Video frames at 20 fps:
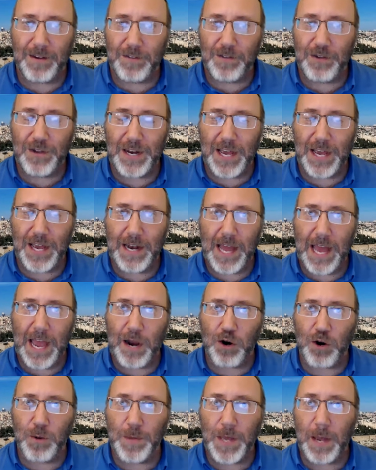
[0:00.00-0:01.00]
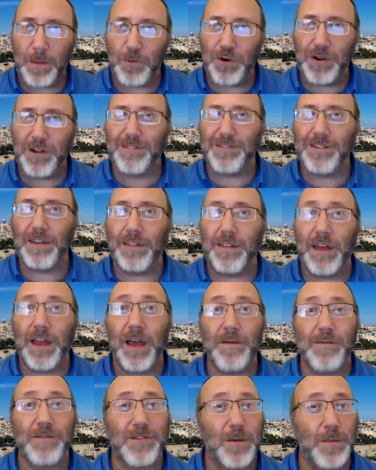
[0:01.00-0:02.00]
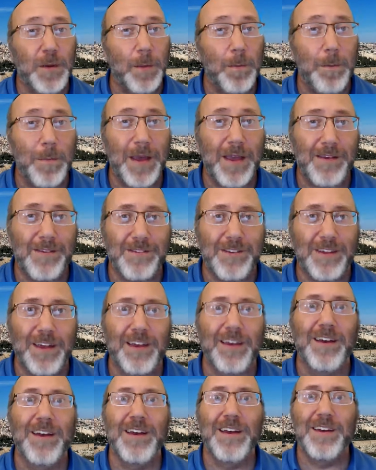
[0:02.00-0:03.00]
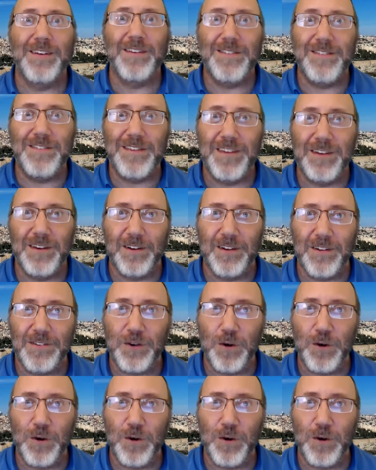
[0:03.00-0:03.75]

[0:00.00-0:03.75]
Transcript: the United Arab Emirates, and they have some amazing deals.